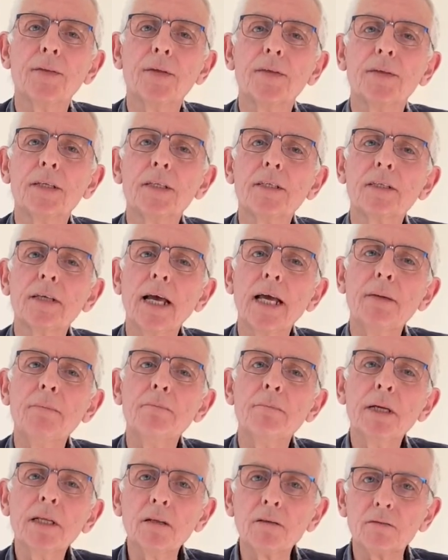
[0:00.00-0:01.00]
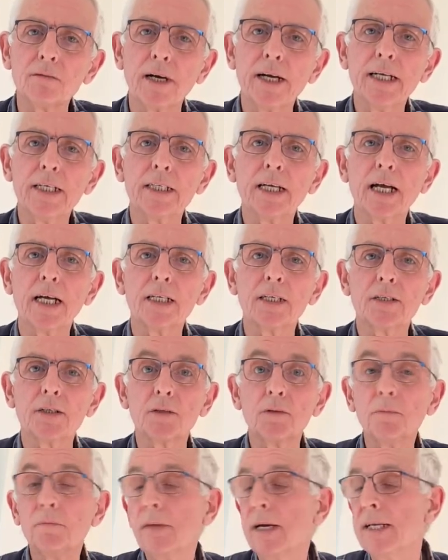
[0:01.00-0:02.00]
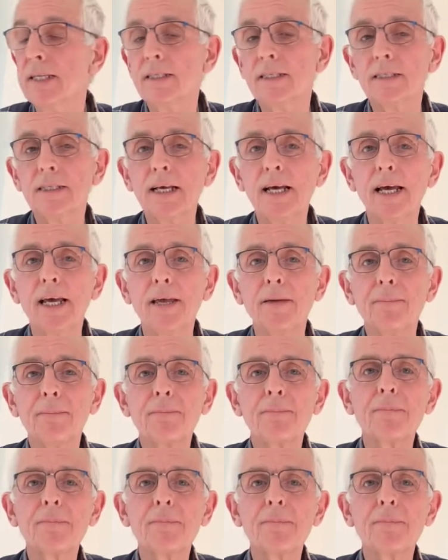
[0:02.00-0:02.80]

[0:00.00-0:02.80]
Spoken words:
than the same middle-range hand tool made today.